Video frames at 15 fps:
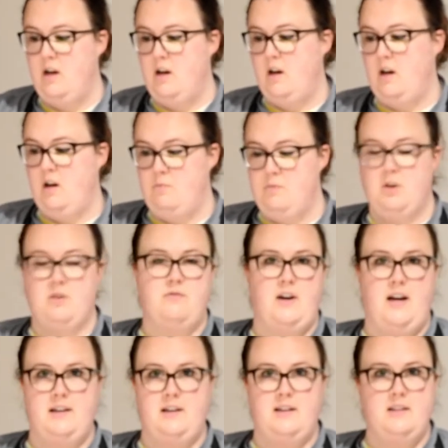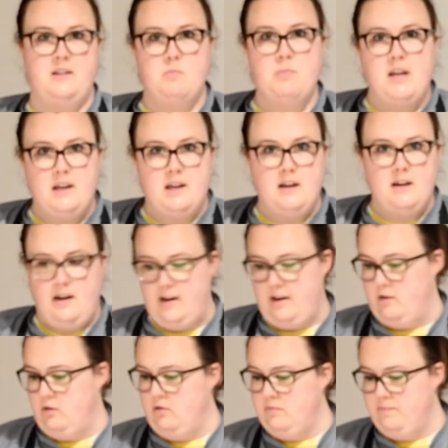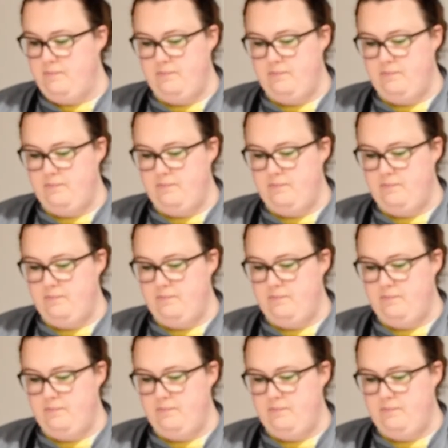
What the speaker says: You can find it in the baking aisle.